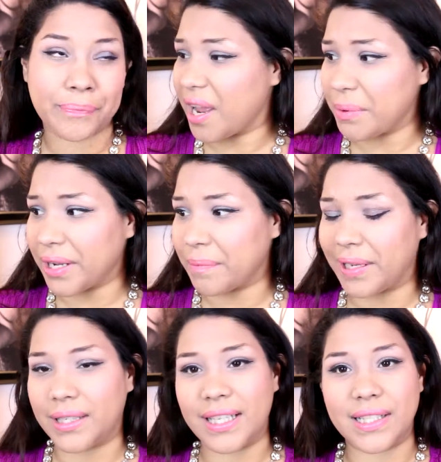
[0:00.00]
I
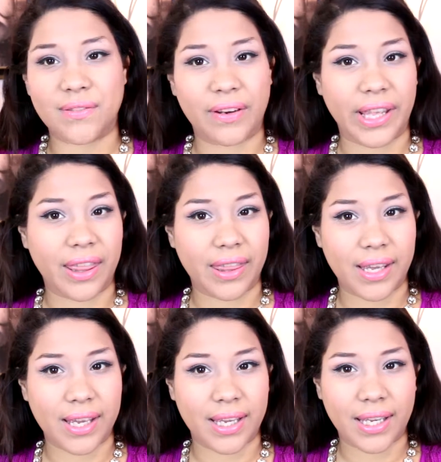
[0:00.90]
recommend it. It's very
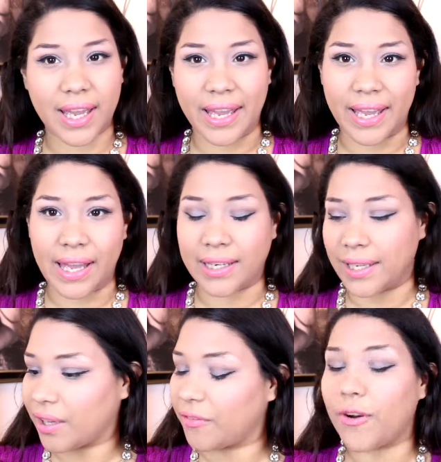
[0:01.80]
thick and
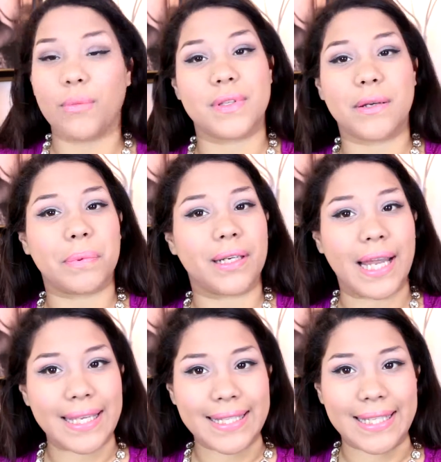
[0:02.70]
it foams up
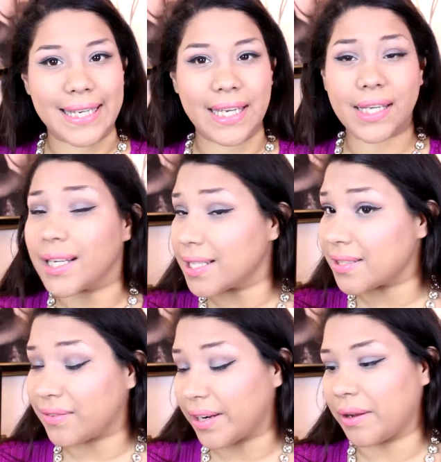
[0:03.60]
nicely. It is
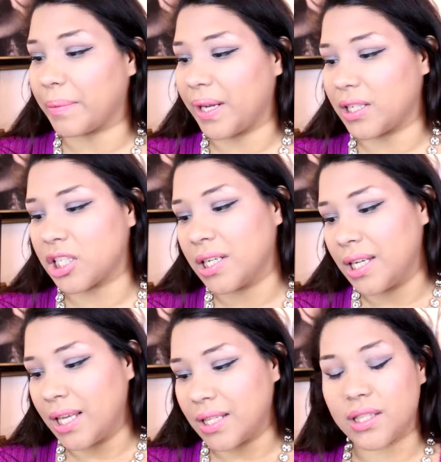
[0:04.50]
very rich.
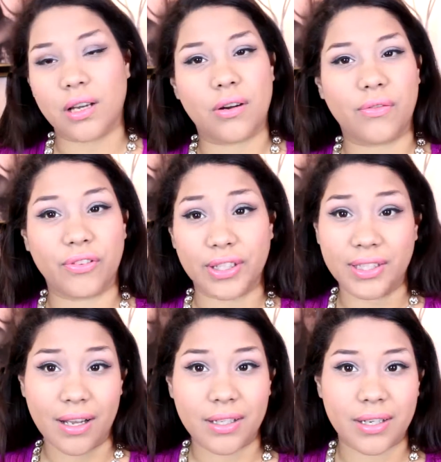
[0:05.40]
So for
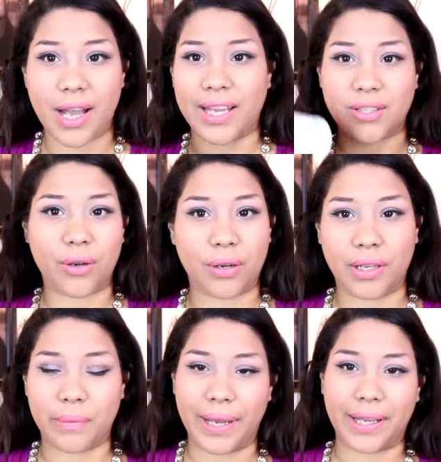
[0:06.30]
$1, I
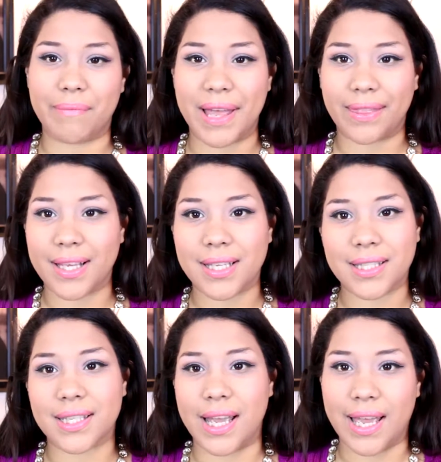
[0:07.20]
totally recommend this
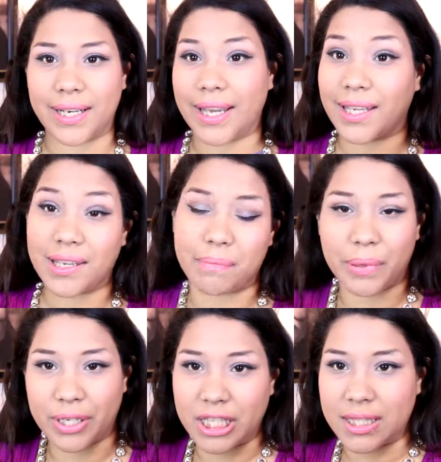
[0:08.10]
and I keep
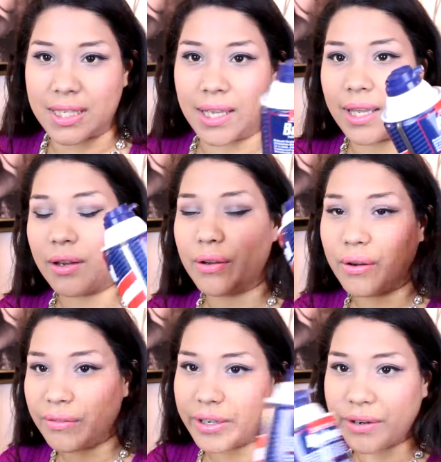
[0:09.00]
purchasing it
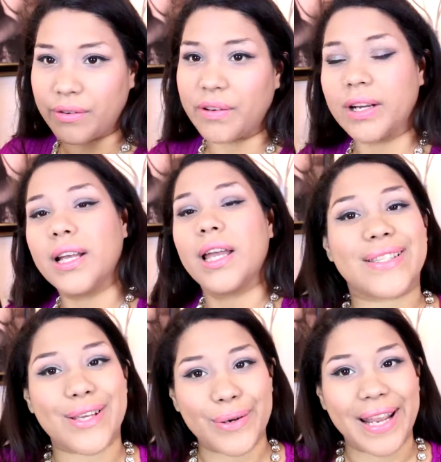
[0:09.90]
over and over.
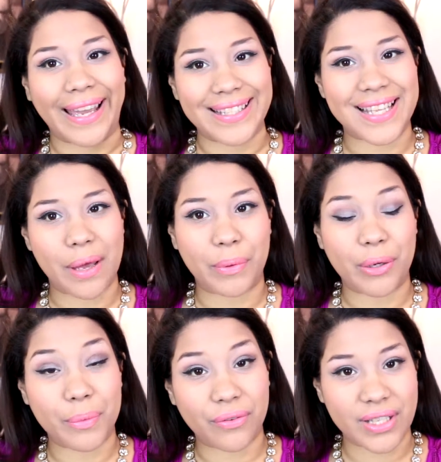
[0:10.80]
So next, I'm going
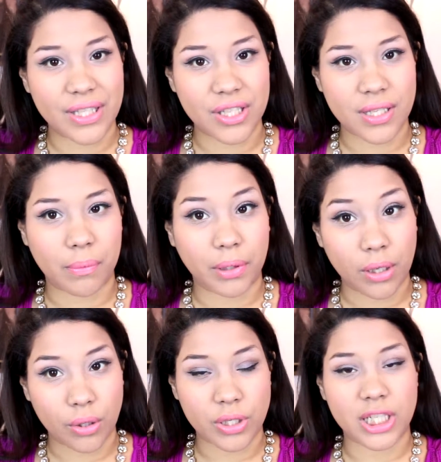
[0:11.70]
to move into some
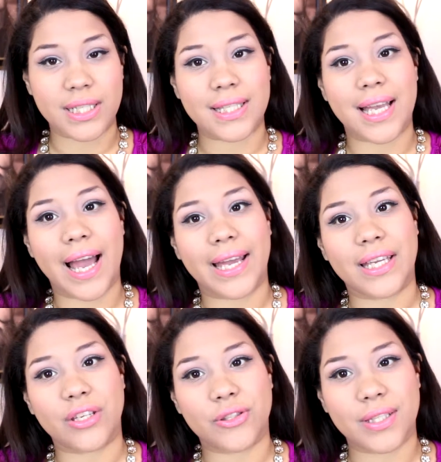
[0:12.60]
lotions I
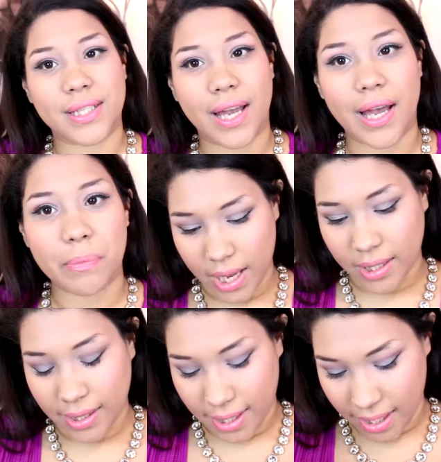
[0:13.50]
used up.
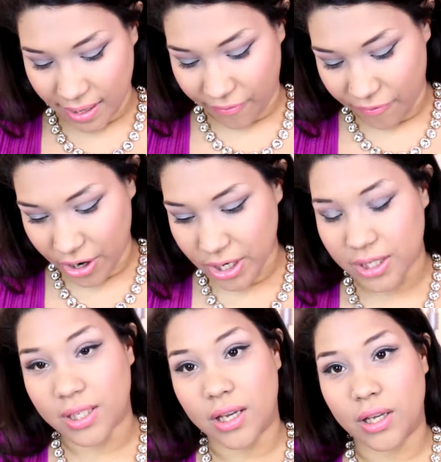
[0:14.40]
And the
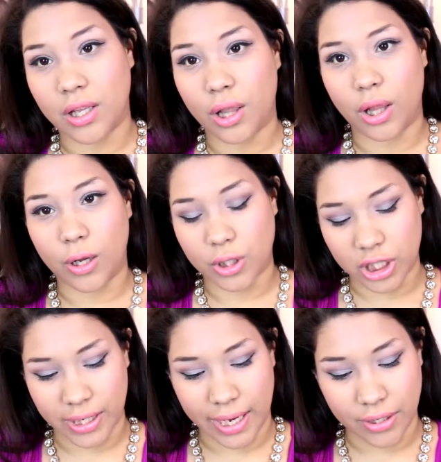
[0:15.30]
first
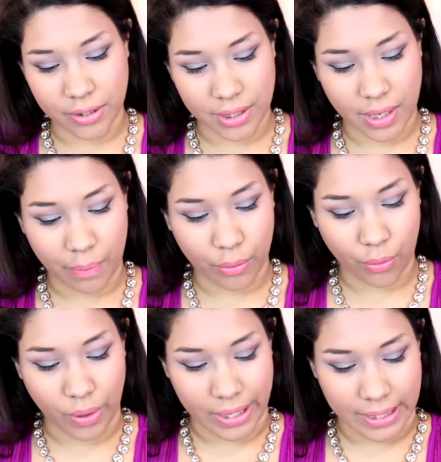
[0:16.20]
lotion I used up
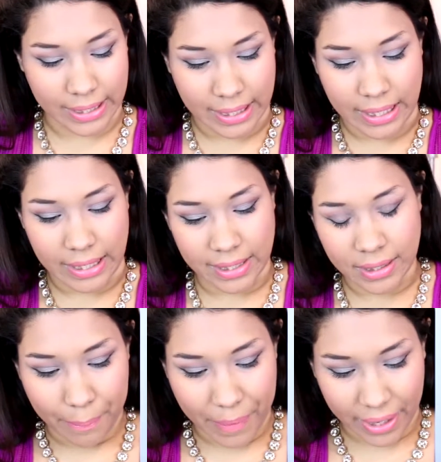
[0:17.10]
was this
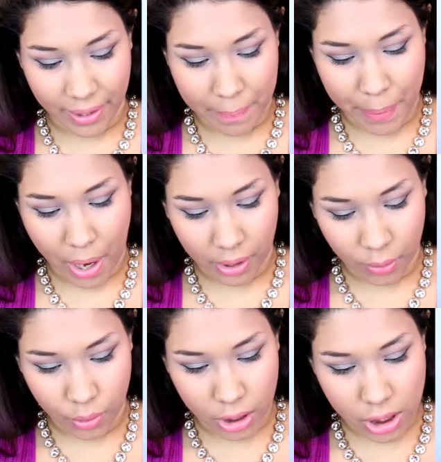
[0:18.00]
Bath & Body
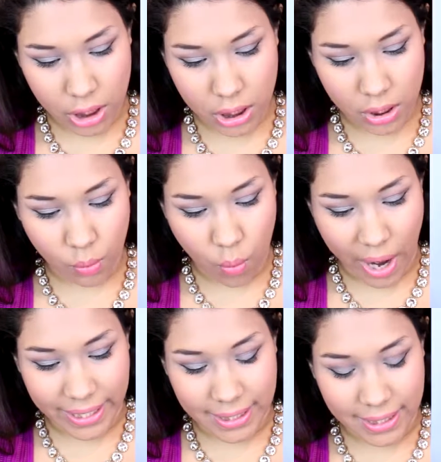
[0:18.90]
Works
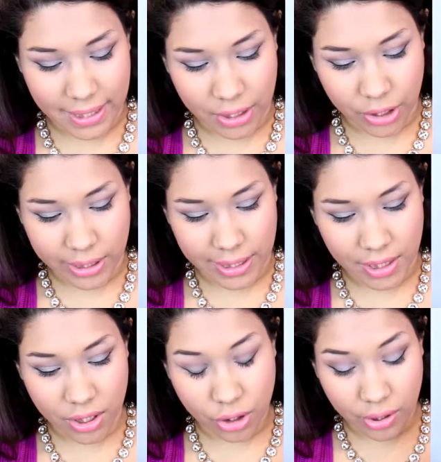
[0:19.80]
White
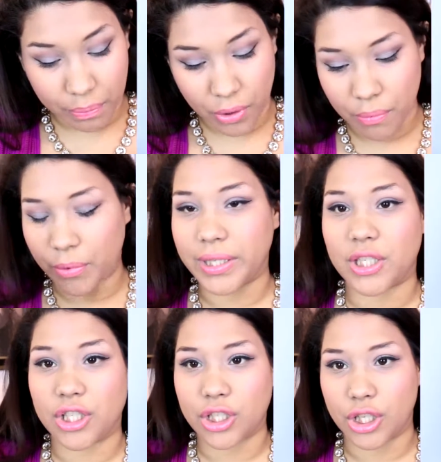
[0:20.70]
Citrus Triple
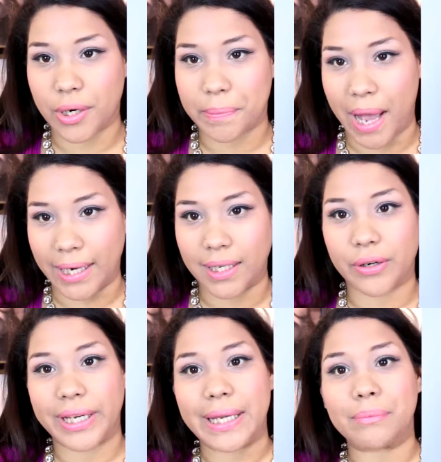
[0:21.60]
Moisture Body
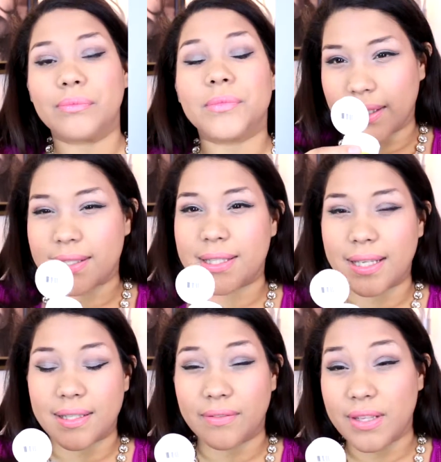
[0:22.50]
Cream. The
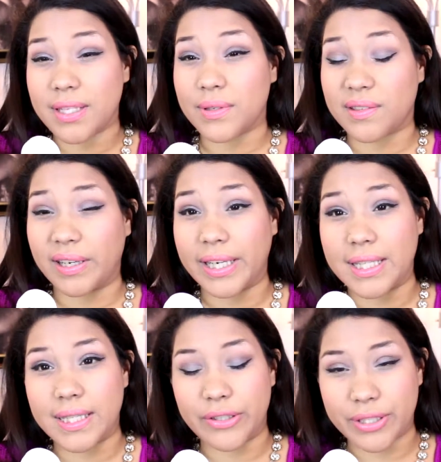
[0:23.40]
scent of this was very
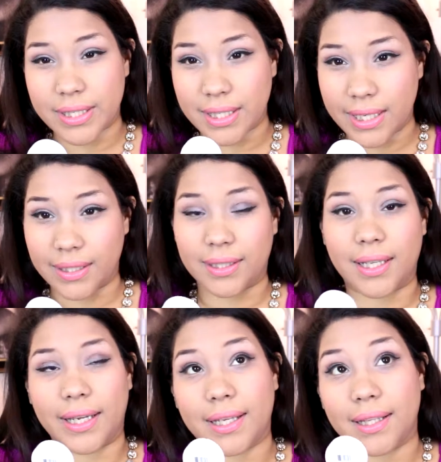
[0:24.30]
citrusy and
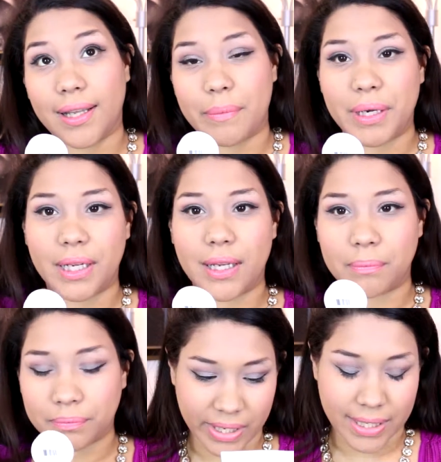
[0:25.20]
like
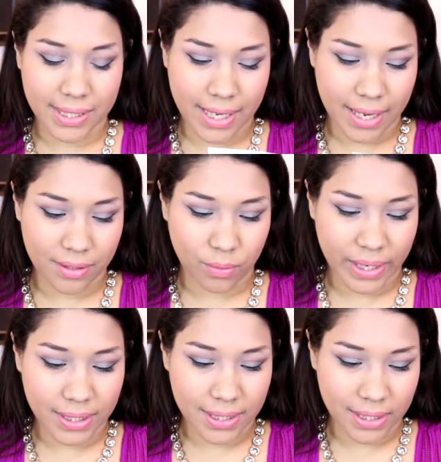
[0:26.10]
lemony. It says
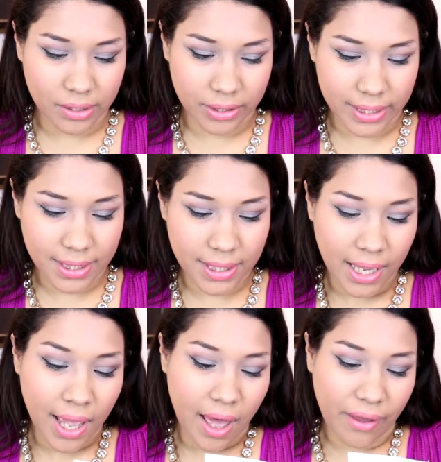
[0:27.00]
white citrus,
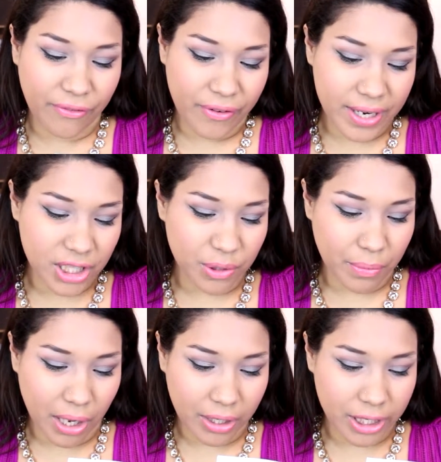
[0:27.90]
a fresh
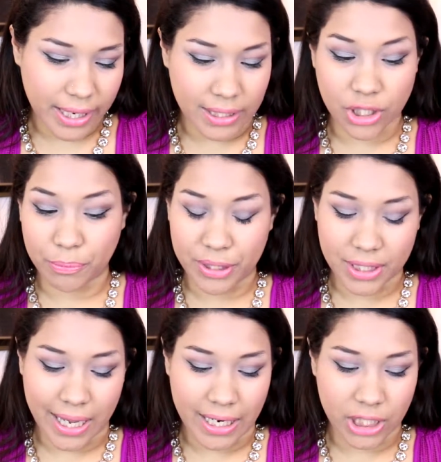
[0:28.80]
modern
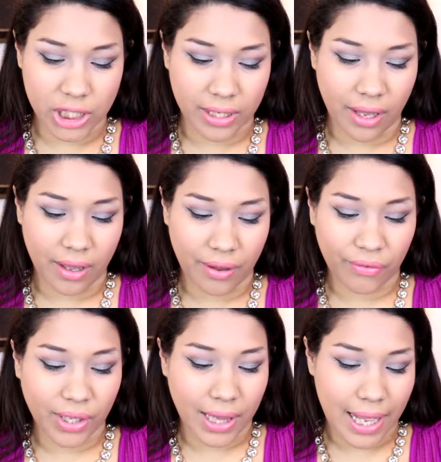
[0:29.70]
interpretation of
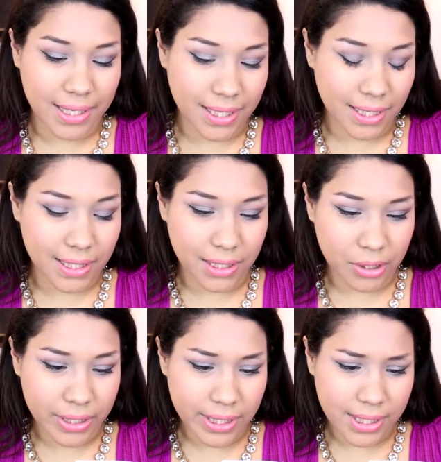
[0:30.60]
classic
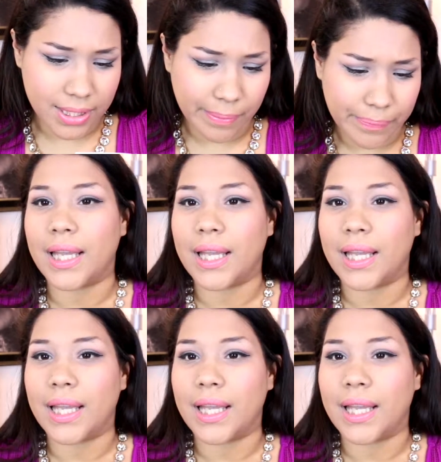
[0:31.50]
citrus.